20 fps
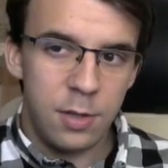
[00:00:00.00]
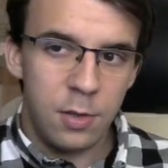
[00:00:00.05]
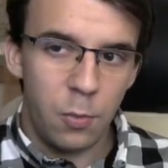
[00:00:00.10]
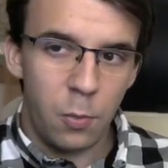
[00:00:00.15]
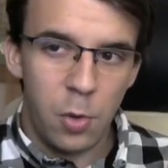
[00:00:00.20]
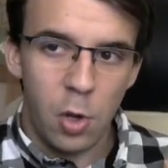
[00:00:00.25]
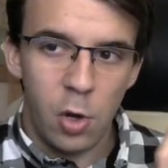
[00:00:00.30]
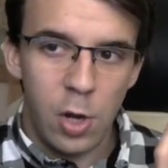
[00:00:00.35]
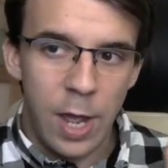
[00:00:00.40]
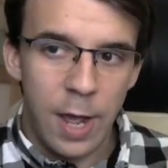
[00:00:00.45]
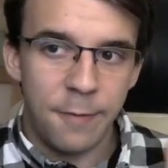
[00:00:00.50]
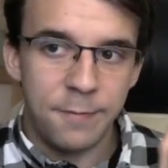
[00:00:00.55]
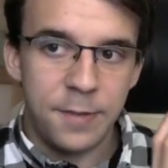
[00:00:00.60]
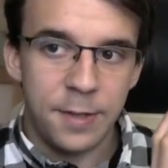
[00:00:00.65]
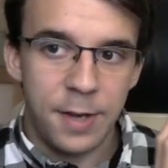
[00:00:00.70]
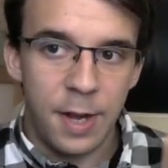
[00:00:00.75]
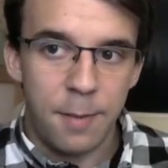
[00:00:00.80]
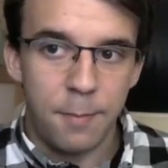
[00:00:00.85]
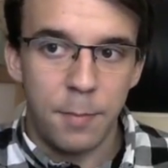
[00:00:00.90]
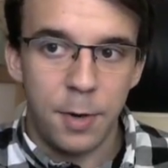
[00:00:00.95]
we only have the
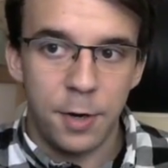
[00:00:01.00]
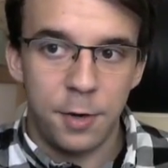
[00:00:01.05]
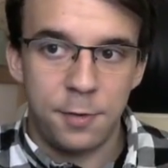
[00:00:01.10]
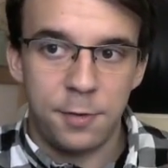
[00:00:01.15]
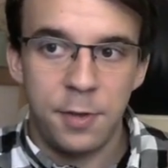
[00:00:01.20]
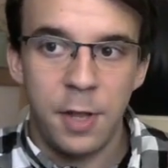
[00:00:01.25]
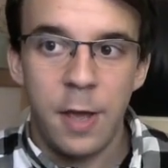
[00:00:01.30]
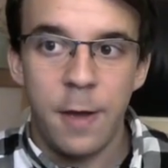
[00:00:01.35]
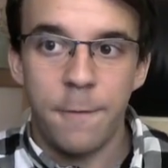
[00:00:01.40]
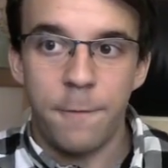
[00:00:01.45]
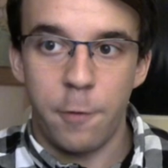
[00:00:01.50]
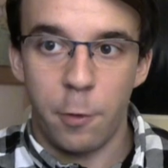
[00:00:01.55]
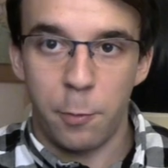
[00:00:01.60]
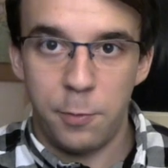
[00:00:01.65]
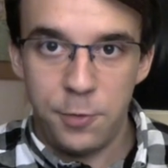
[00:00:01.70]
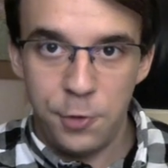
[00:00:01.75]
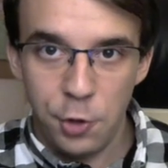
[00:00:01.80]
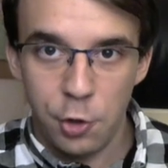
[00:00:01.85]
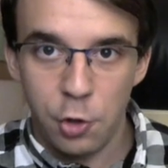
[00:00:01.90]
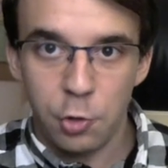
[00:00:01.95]
numbers from
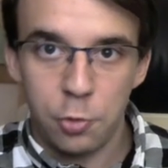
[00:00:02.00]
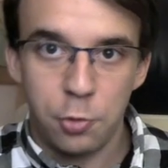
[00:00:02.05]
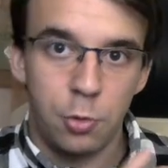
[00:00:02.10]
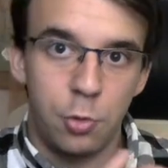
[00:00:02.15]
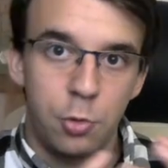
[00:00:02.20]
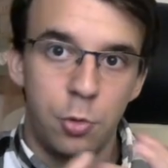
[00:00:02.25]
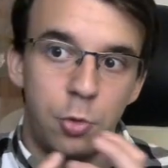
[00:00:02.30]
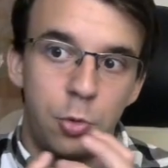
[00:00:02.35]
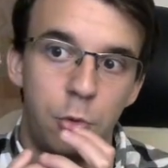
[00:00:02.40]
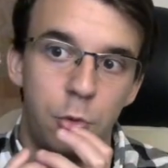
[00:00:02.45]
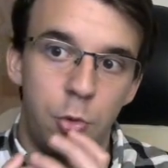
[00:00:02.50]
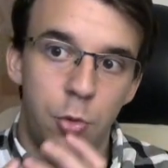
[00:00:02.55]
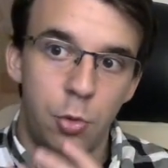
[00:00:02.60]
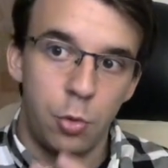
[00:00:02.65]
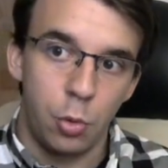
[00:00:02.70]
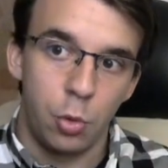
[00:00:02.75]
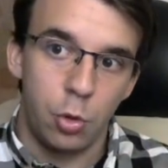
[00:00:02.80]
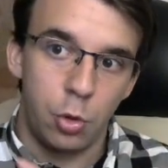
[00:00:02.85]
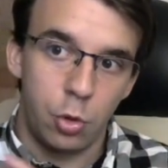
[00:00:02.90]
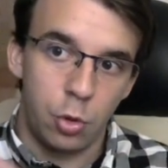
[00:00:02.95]
0
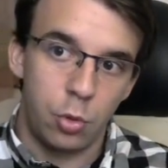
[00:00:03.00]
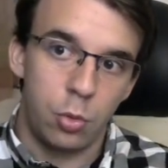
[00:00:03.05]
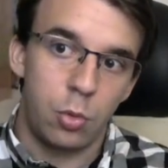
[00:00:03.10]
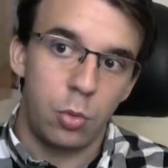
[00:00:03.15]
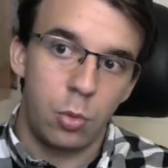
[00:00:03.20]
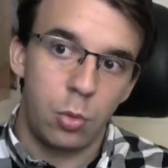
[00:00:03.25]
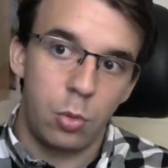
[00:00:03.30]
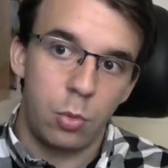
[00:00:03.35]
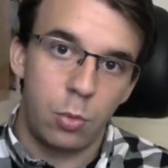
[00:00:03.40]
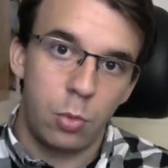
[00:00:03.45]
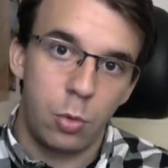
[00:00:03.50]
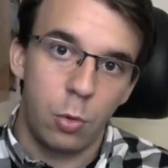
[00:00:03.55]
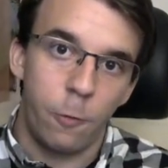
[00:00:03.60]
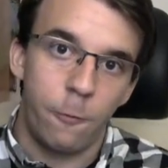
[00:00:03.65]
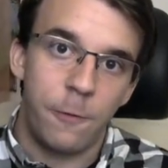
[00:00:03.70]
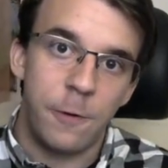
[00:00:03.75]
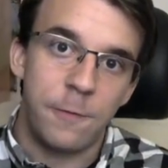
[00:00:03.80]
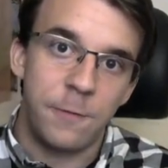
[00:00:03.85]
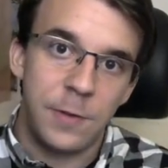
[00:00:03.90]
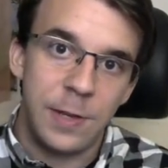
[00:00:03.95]
to
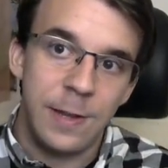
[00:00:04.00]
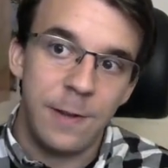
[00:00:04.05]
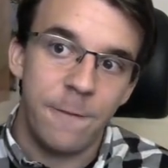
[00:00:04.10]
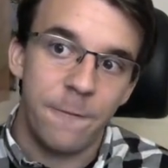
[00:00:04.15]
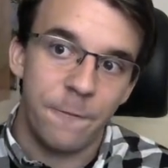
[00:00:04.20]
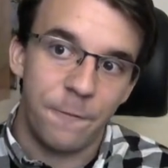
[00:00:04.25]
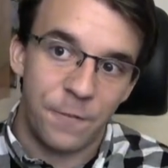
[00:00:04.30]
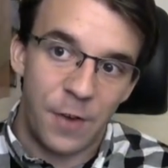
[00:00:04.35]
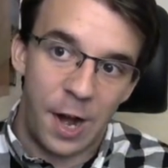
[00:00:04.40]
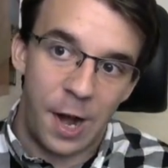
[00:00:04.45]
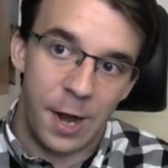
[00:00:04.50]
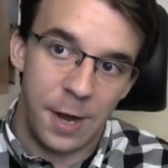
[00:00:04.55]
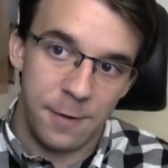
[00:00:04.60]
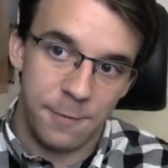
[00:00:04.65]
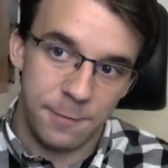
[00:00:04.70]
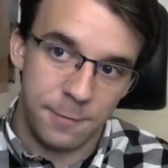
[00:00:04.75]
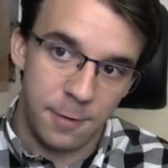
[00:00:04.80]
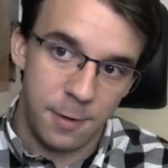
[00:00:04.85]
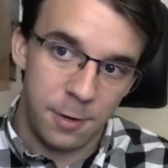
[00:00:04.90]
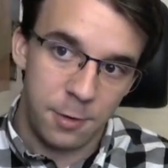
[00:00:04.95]
255.